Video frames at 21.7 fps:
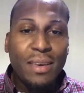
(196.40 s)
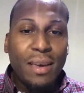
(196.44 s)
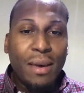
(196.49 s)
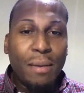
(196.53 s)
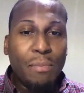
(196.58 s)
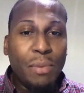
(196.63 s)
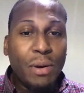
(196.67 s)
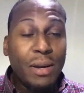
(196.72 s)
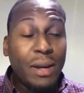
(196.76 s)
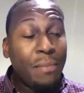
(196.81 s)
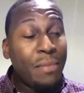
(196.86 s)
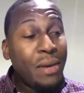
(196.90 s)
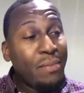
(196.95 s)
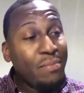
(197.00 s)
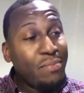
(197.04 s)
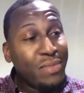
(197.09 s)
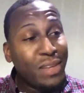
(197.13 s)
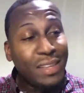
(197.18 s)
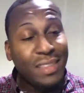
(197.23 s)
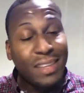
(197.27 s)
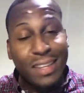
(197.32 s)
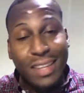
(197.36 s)
But I mean,
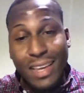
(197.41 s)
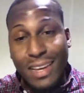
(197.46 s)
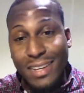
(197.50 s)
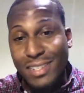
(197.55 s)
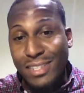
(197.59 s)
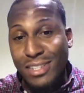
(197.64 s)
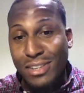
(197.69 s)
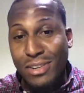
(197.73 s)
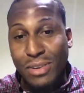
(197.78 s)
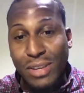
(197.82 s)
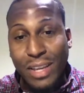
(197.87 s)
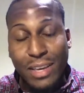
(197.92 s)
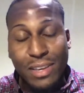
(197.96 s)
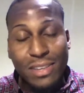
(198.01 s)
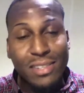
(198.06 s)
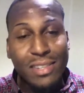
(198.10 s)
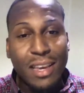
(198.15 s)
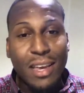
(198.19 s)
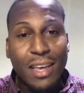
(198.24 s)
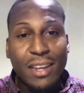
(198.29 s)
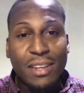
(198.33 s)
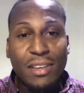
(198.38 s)
nonetheless, you know, like you
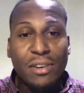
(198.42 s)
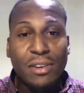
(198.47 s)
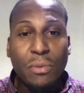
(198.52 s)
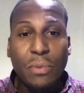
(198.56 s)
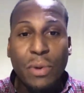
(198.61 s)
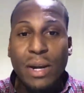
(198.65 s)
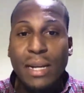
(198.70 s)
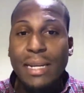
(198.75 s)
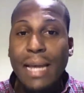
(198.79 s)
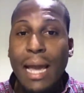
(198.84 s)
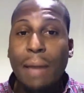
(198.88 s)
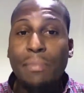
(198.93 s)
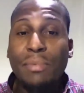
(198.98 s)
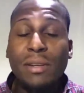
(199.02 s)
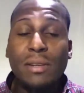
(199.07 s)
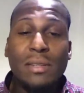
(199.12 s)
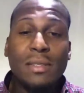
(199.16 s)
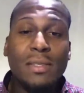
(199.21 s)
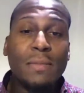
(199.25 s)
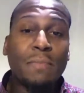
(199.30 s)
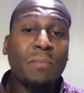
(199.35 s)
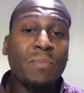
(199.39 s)
said, you know, we're
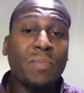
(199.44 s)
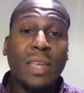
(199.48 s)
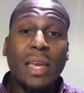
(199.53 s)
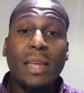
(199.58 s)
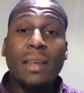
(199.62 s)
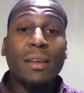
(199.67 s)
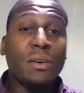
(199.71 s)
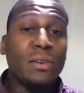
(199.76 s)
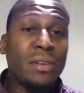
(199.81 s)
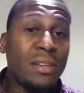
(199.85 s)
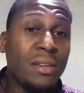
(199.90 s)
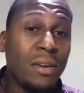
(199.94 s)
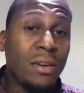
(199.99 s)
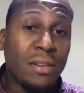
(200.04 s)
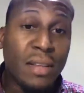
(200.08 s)
adapters. And you yeah, know,